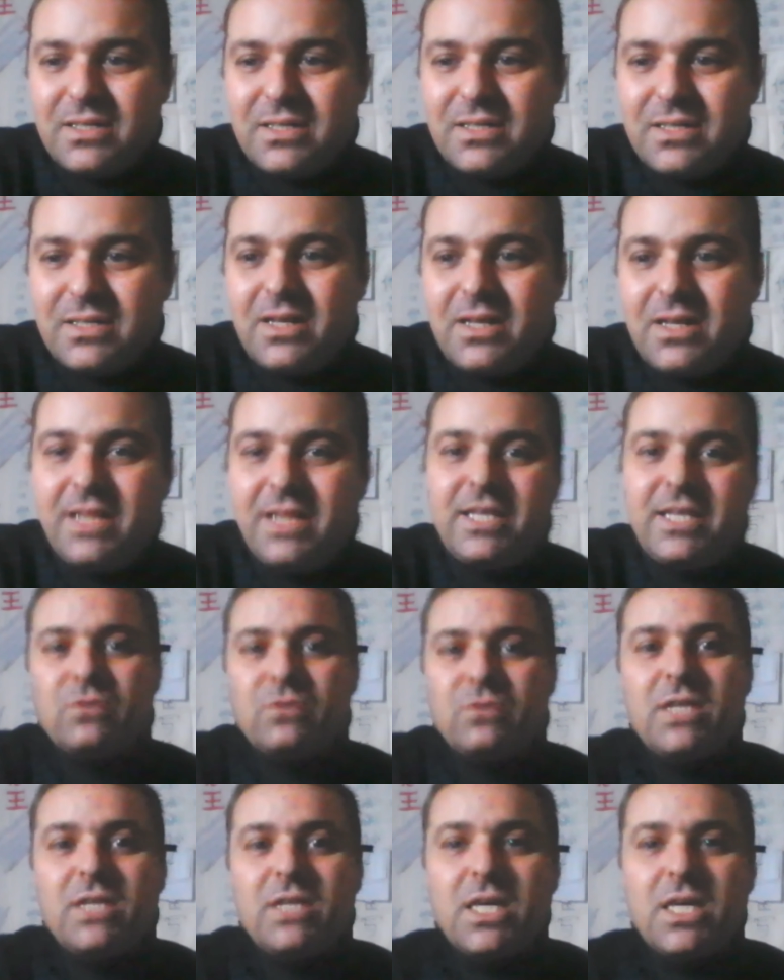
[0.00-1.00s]
I think
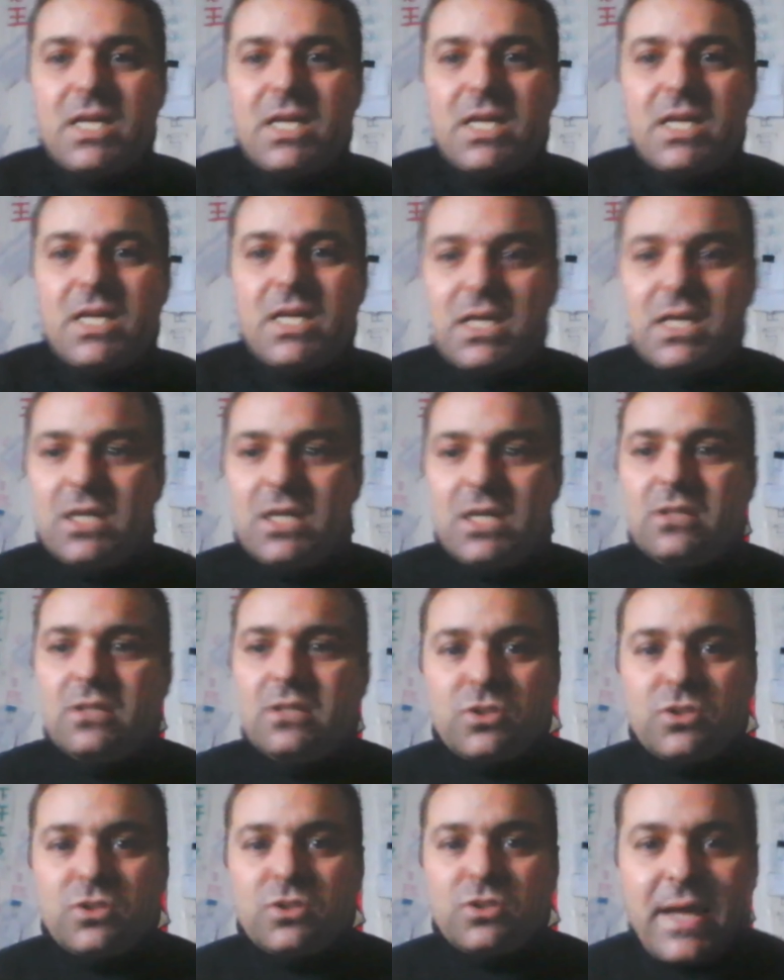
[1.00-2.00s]
don't
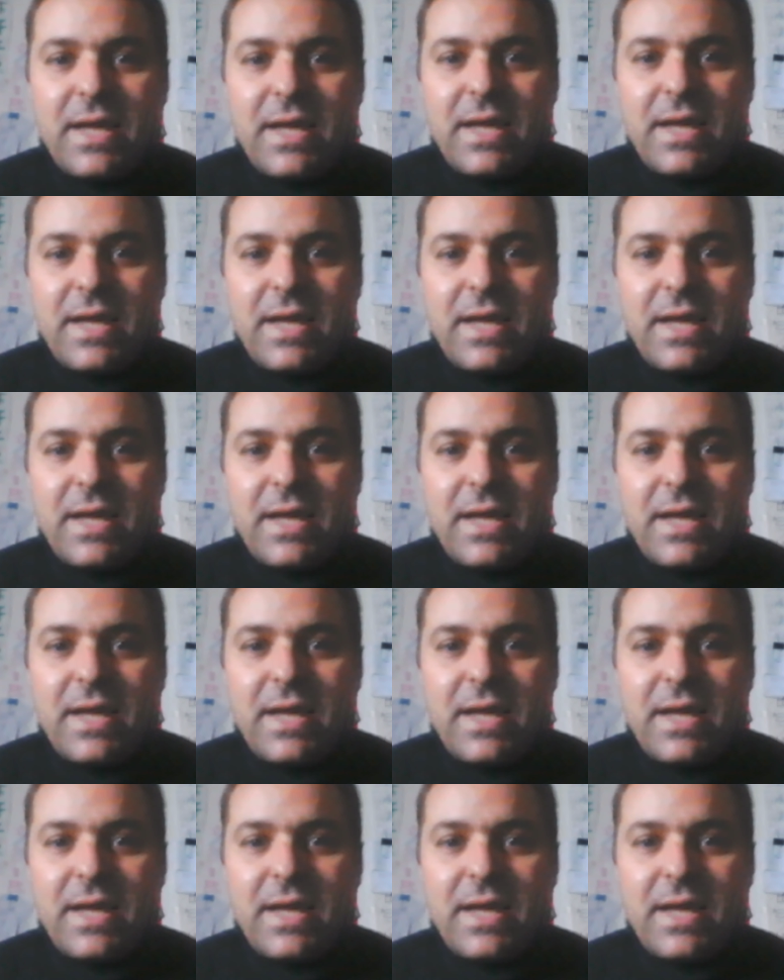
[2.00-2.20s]
try.